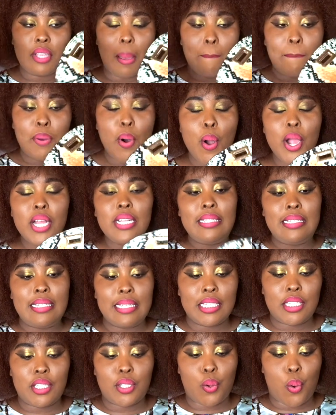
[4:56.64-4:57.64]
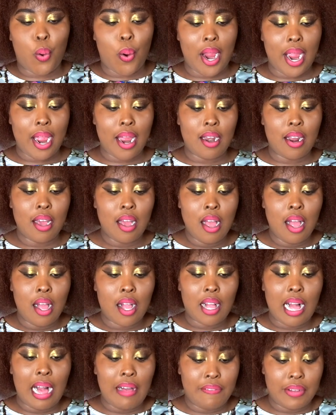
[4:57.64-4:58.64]
pointy squared
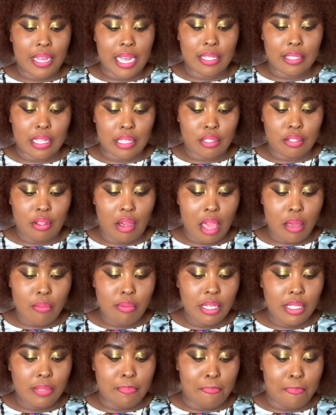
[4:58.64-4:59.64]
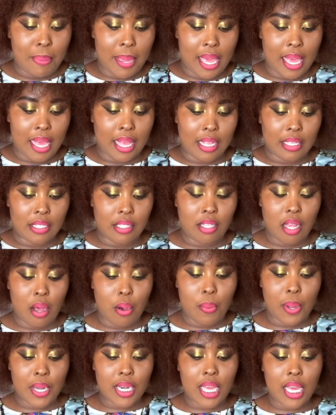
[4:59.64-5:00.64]
covers. So it was big.
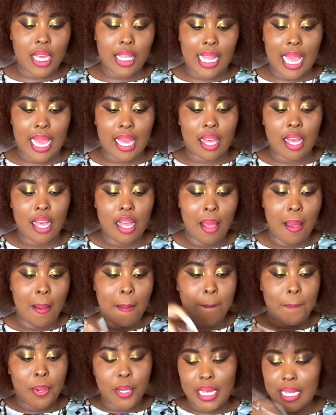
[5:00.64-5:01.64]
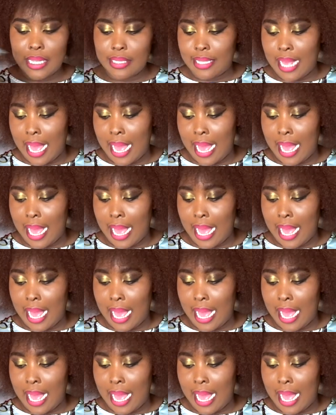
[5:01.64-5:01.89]
So when he like put his